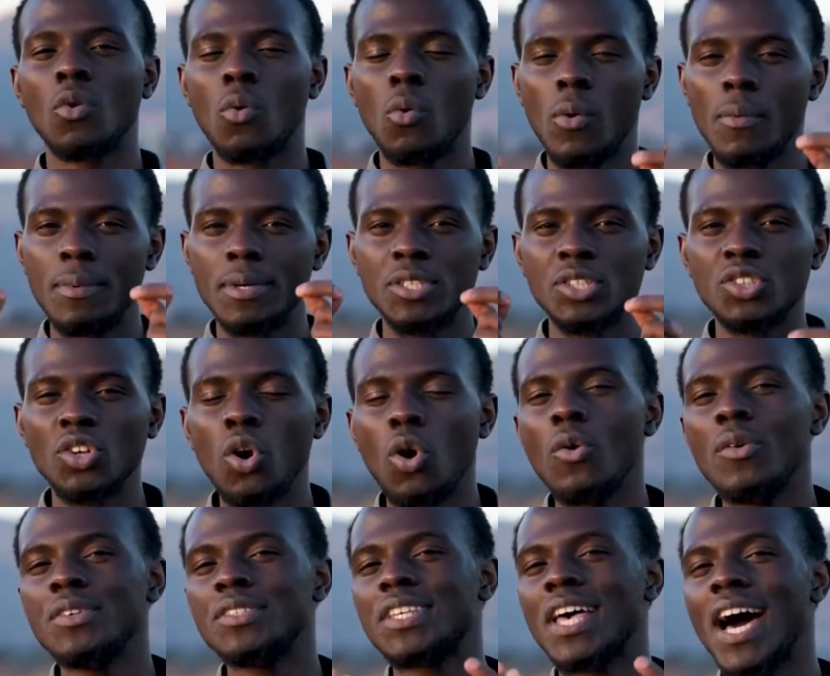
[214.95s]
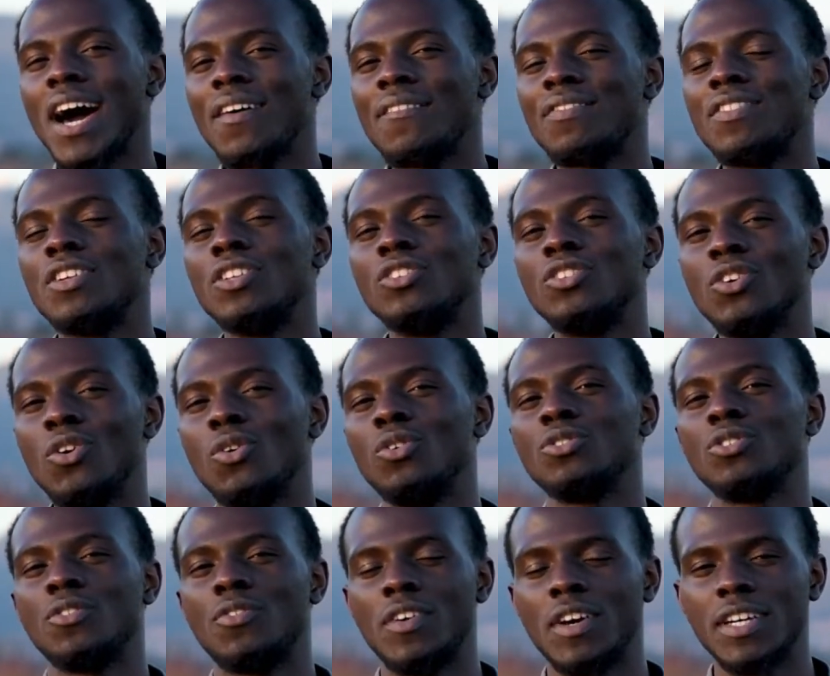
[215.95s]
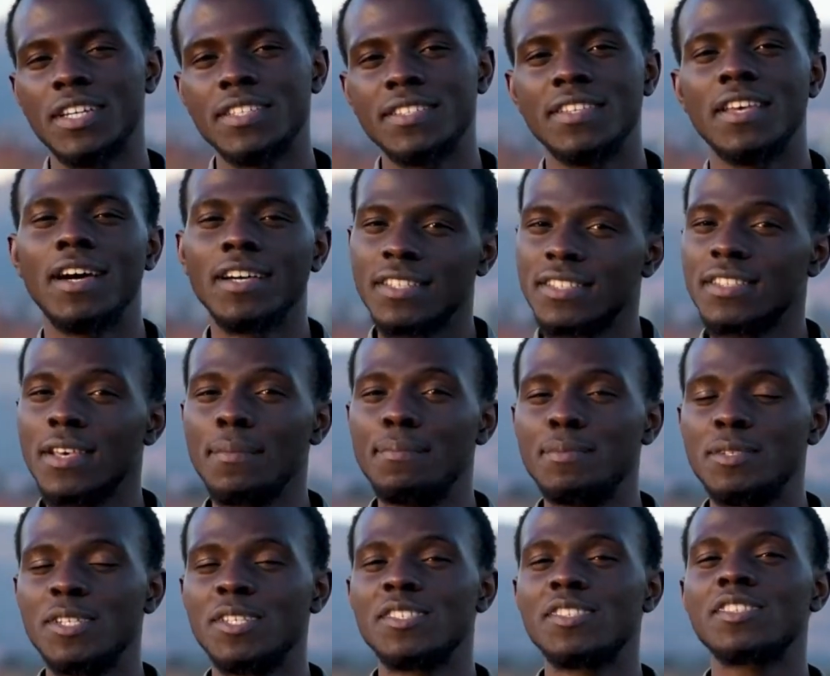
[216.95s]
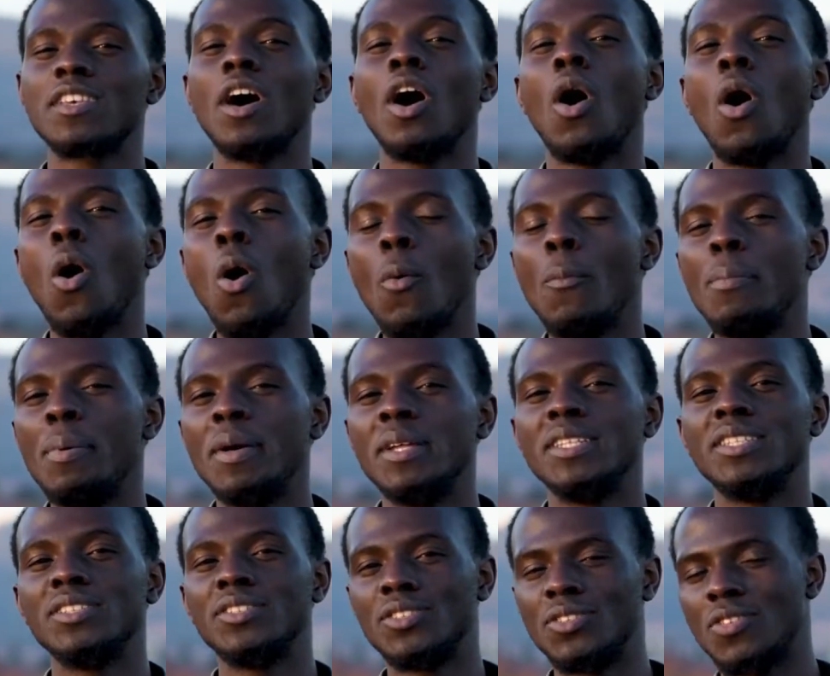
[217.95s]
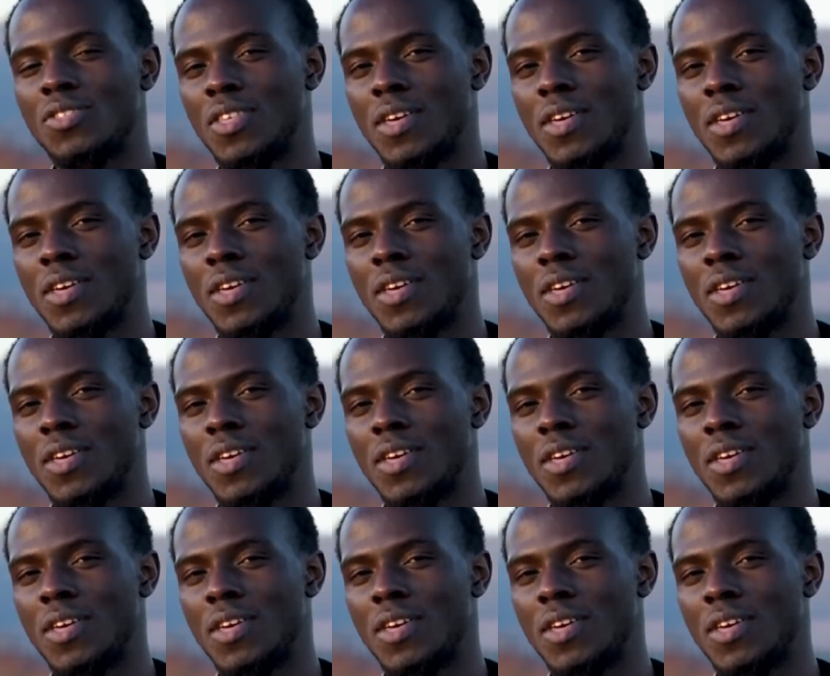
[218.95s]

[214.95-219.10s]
we must always have the doors of acceptance opened to